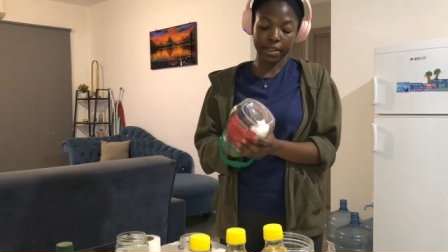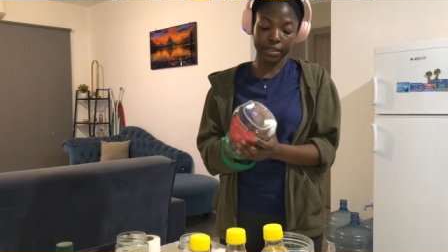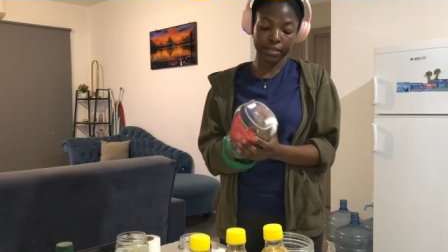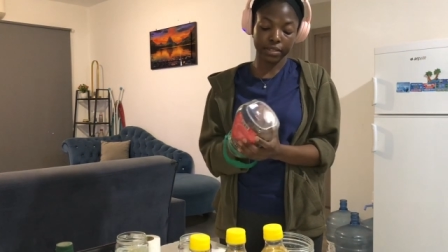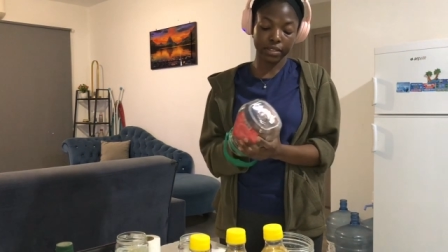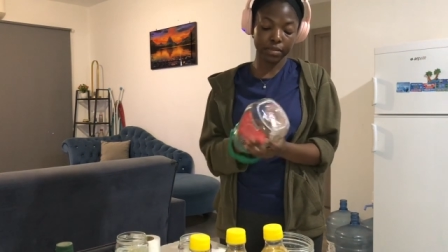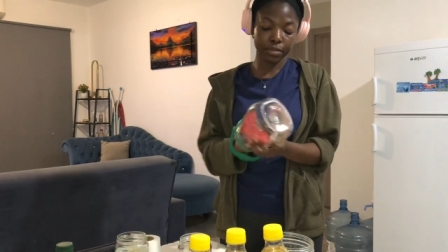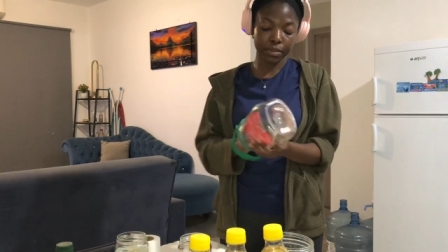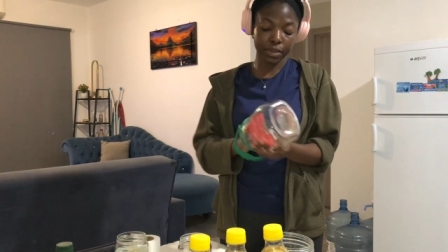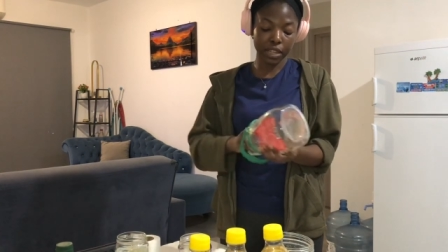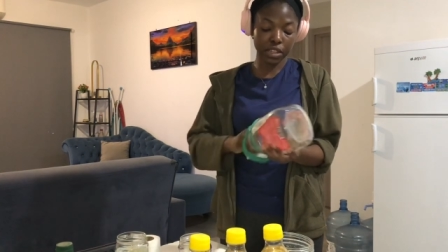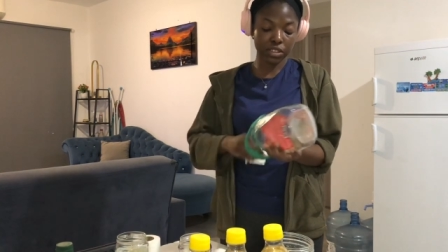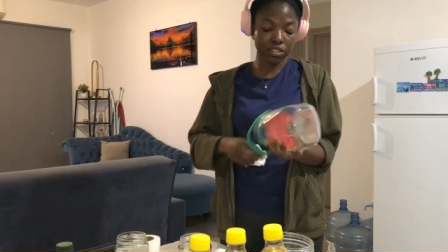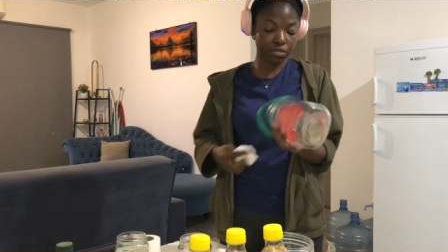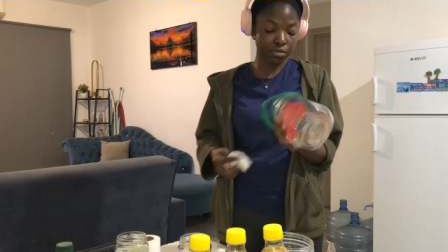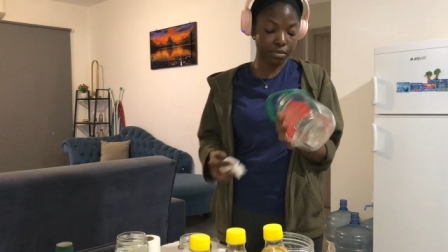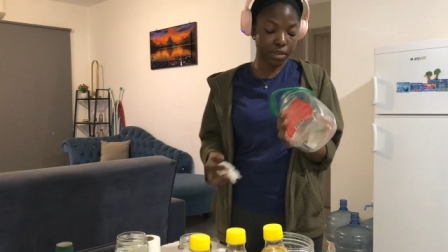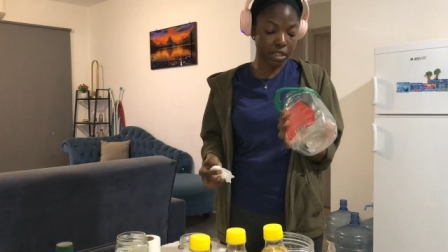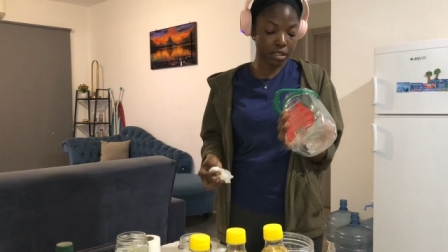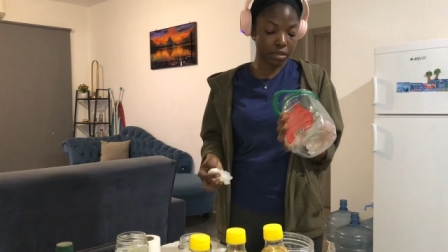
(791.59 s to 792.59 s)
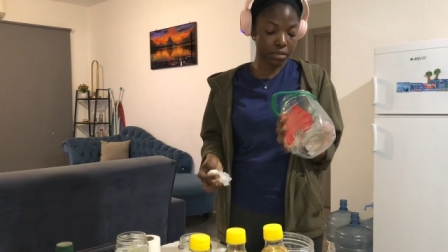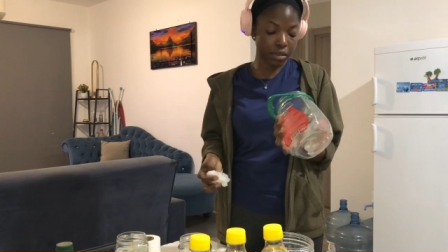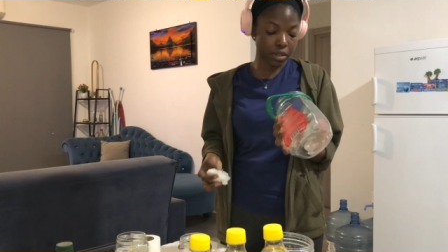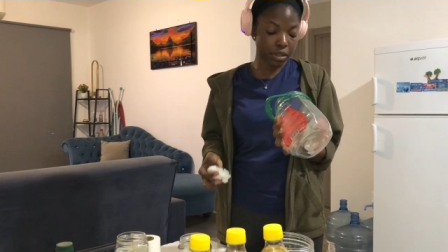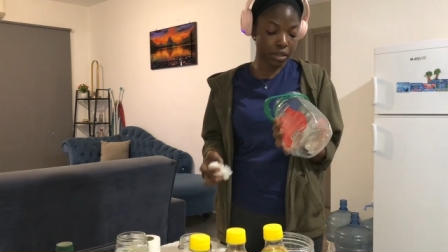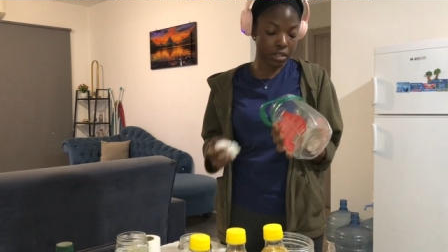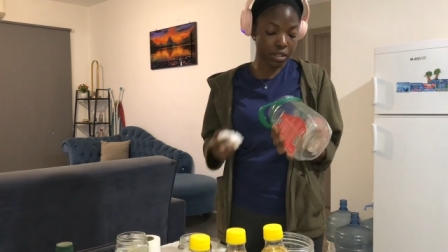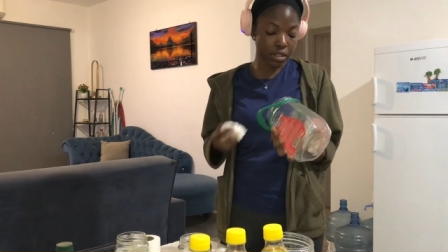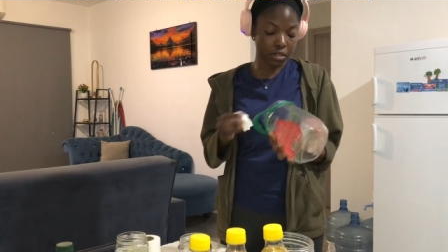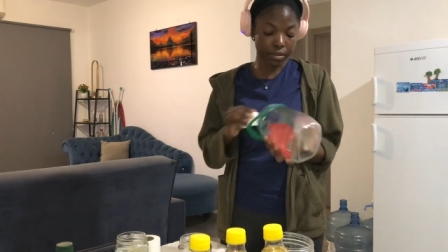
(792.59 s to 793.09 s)
don't bother to remind me
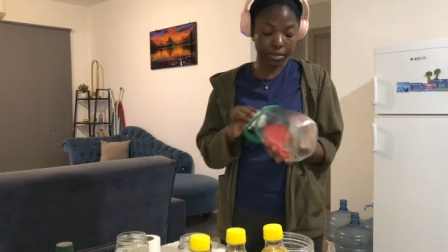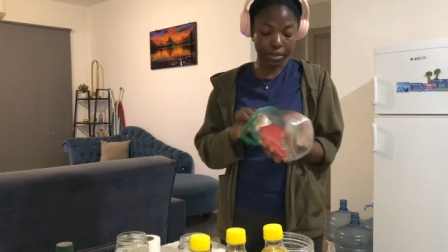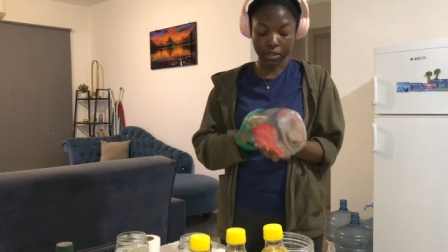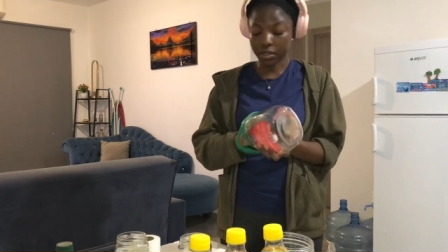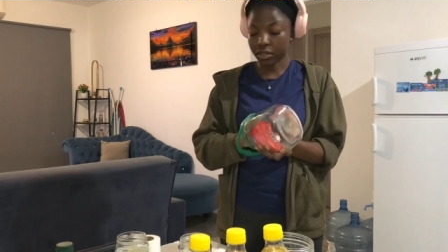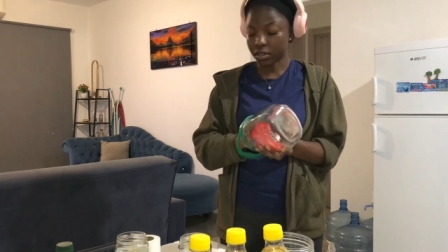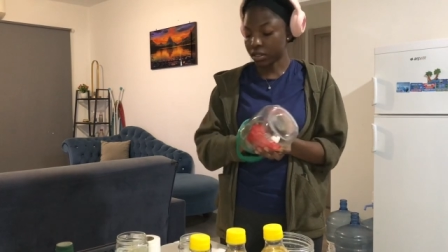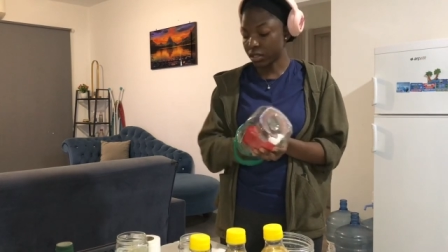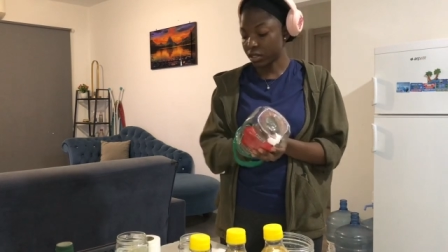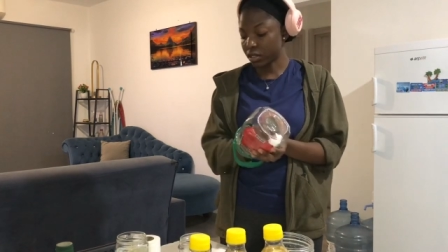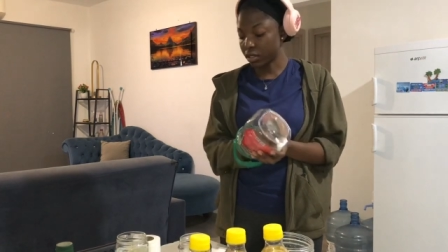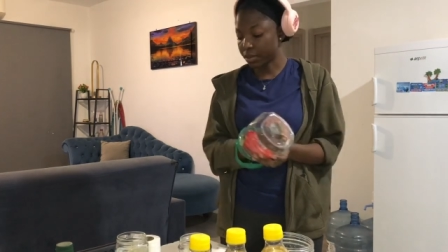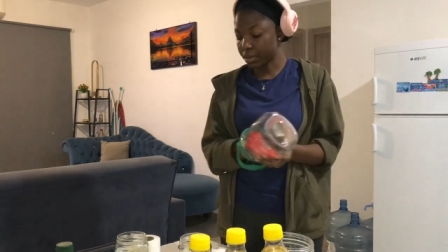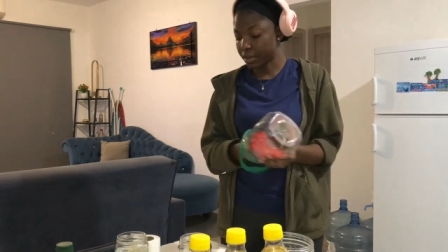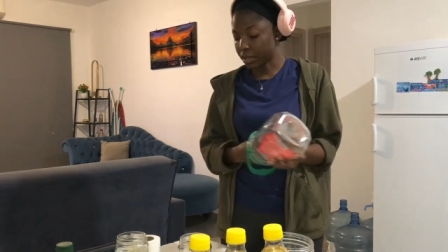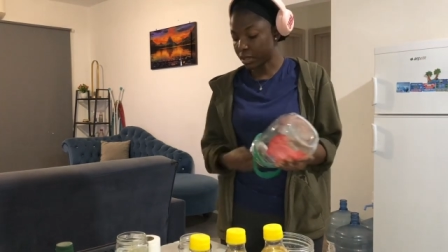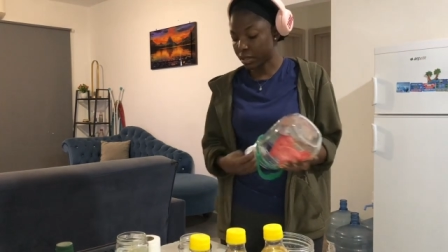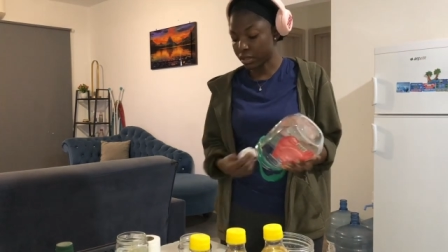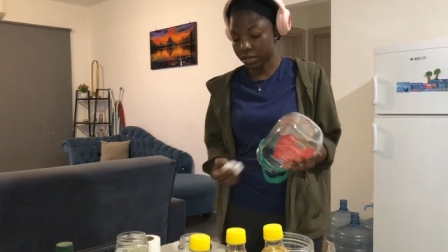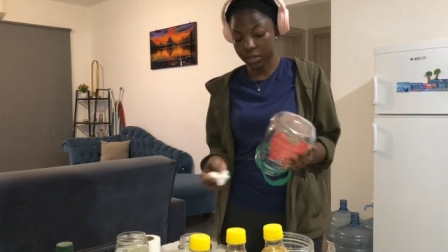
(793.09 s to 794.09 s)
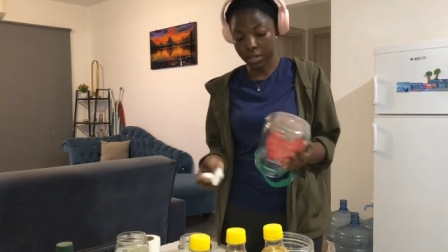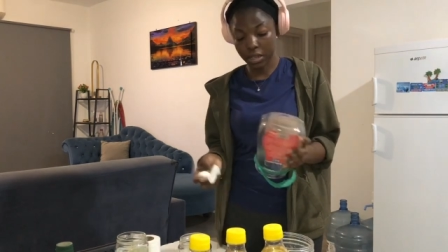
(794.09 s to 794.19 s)
because I'll be totally upset.